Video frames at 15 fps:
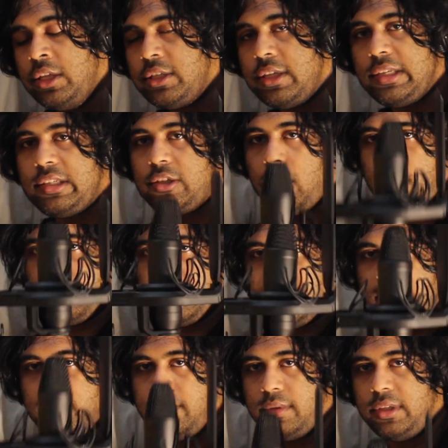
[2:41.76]
So let's start with
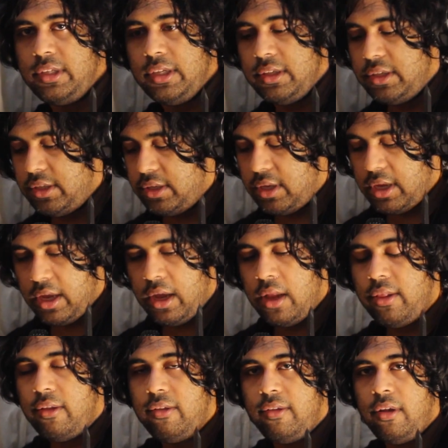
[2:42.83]
this one since I
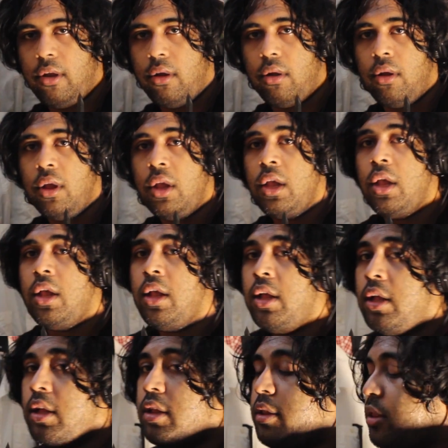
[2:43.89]
got this here.
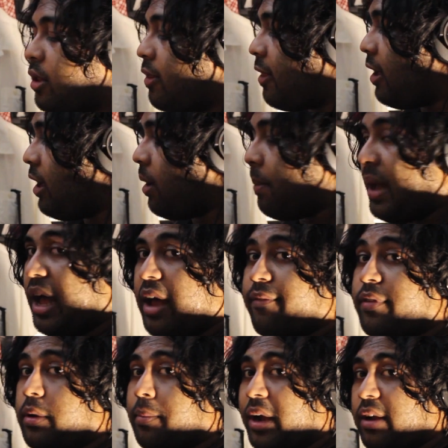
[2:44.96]
The thing about
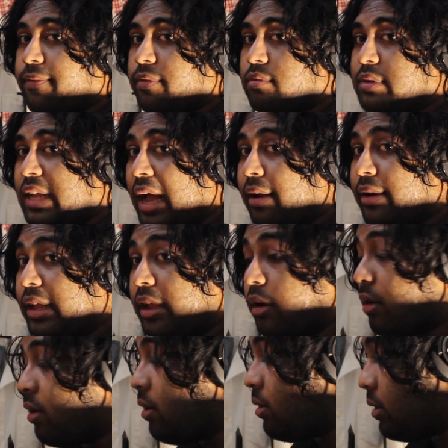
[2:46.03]
having your microphone down
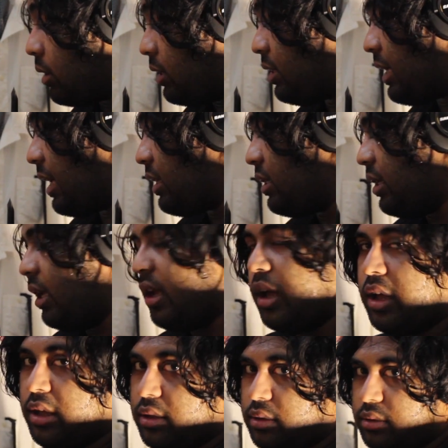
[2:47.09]
here is actually
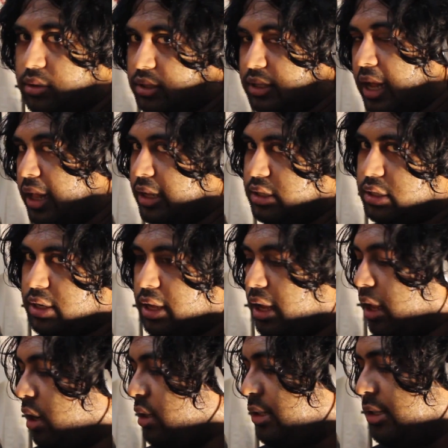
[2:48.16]
a stylish
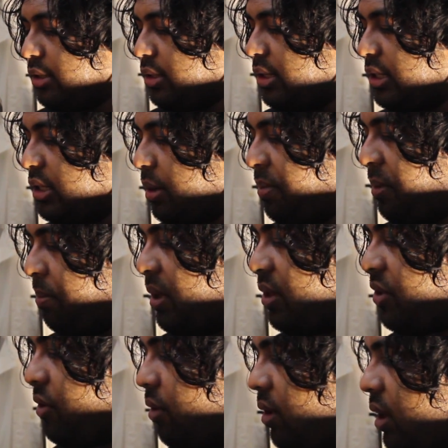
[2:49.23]
thing, and I'll tilt this up a
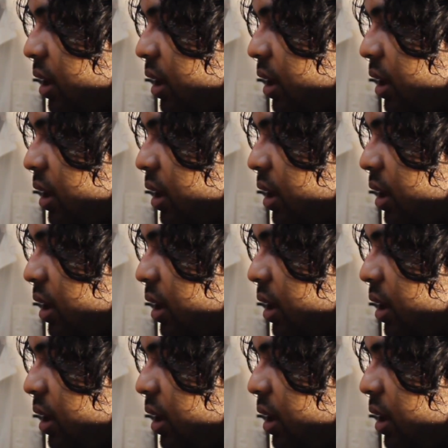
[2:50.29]
bit so you